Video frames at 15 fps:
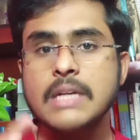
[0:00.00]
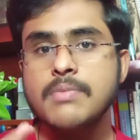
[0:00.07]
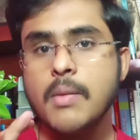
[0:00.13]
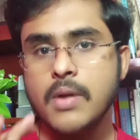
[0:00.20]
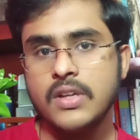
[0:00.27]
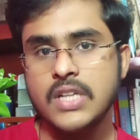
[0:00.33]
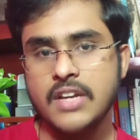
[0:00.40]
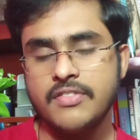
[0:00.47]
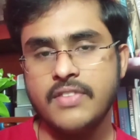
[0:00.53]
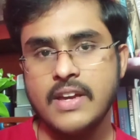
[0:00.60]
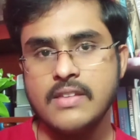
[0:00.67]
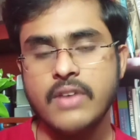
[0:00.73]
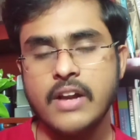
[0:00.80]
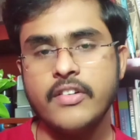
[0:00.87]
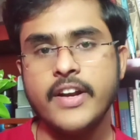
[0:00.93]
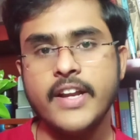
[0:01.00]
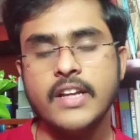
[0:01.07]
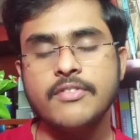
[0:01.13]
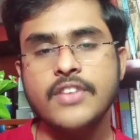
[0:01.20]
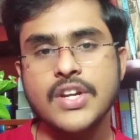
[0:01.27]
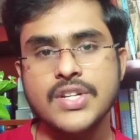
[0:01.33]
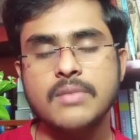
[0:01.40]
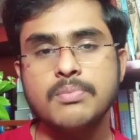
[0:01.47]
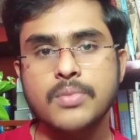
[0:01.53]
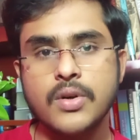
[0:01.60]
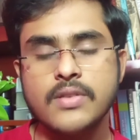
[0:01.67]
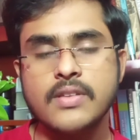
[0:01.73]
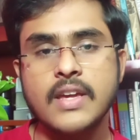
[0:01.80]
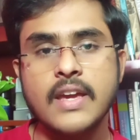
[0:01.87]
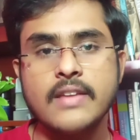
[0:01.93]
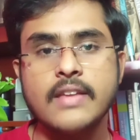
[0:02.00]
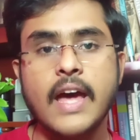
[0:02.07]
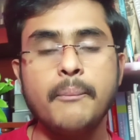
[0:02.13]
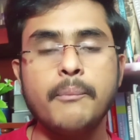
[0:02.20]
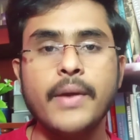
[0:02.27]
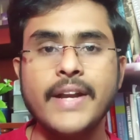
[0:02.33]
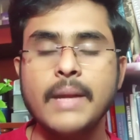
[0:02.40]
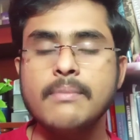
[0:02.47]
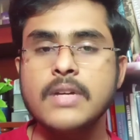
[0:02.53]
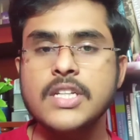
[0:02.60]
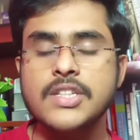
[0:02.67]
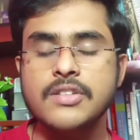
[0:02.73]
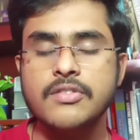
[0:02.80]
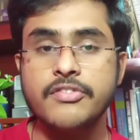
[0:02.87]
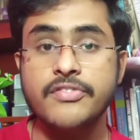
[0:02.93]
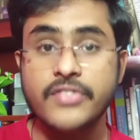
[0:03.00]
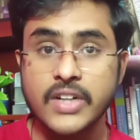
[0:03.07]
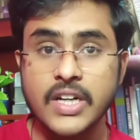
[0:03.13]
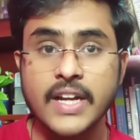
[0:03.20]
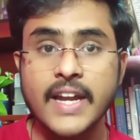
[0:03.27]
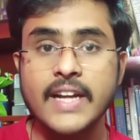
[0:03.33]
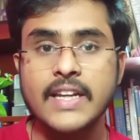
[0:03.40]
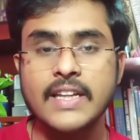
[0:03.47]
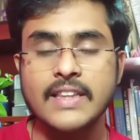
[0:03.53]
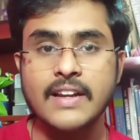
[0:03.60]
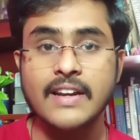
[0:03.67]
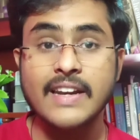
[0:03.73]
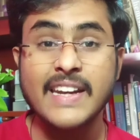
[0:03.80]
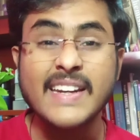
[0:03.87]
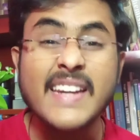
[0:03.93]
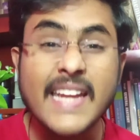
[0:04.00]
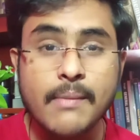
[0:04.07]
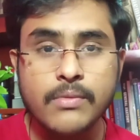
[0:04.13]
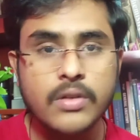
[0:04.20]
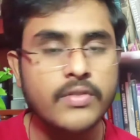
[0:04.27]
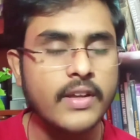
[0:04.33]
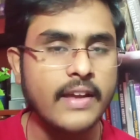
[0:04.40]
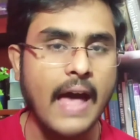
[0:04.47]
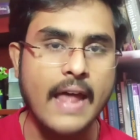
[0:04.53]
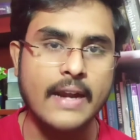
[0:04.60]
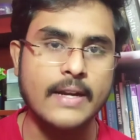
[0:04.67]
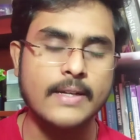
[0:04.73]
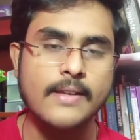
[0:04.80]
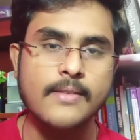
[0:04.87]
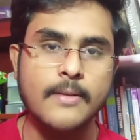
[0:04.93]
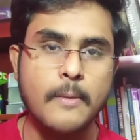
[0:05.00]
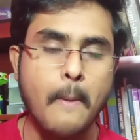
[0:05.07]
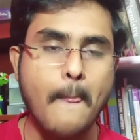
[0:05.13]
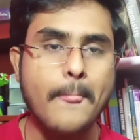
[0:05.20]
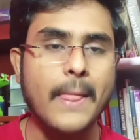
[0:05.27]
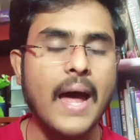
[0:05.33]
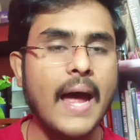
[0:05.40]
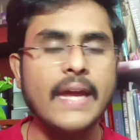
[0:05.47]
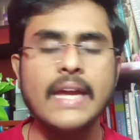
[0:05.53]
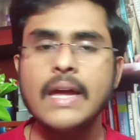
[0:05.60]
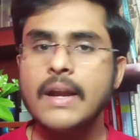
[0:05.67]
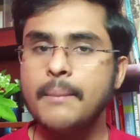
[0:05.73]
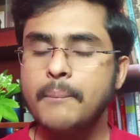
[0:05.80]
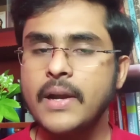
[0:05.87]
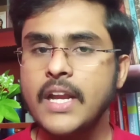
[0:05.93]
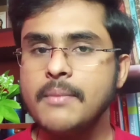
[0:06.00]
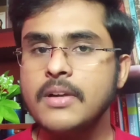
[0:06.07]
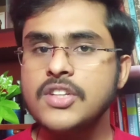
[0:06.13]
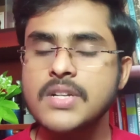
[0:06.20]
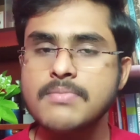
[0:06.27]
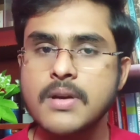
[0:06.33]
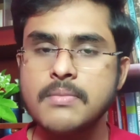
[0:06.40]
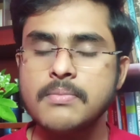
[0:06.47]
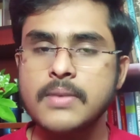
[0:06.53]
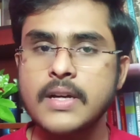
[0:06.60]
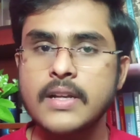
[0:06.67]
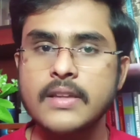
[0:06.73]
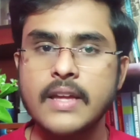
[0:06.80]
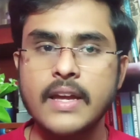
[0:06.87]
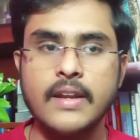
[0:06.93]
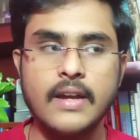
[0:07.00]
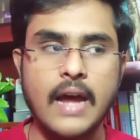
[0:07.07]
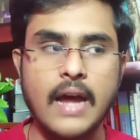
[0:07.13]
problem which I face while reading fiction books is I pretty much forget the names of the characters. I pretty much remember their